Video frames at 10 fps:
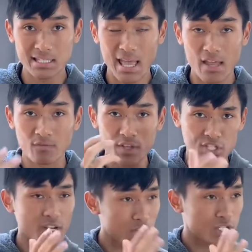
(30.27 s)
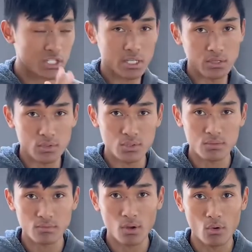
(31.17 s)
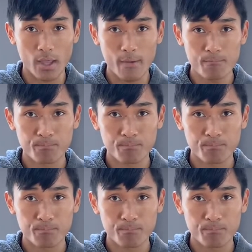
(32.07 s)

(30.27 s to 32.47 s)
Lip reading: and visionary skills, okay?